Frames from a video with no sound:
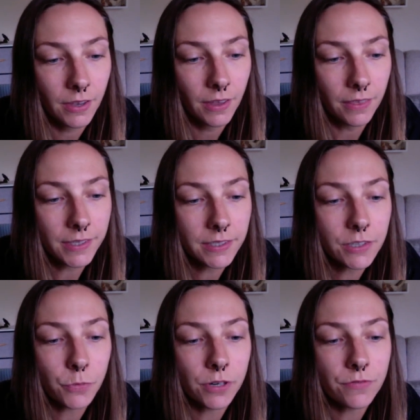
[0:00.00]
This
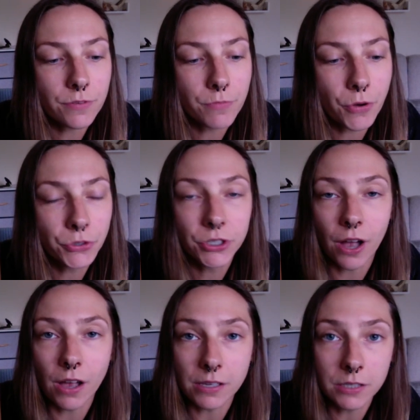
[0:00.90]
is one of the most
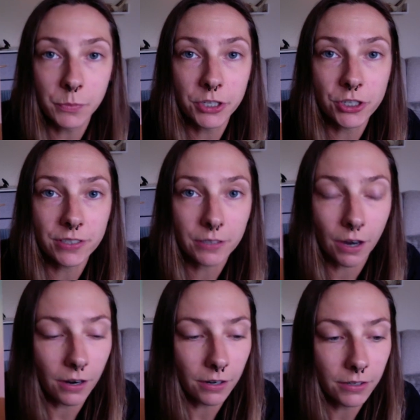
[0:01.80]
auspicious
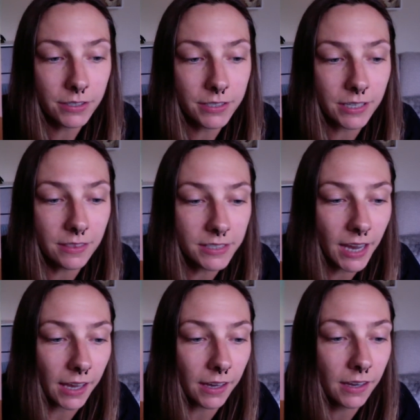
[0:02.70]
cards in the
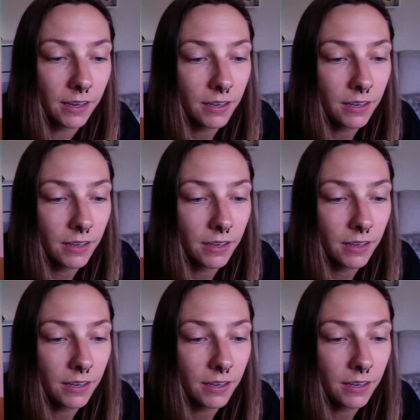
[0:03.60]
deck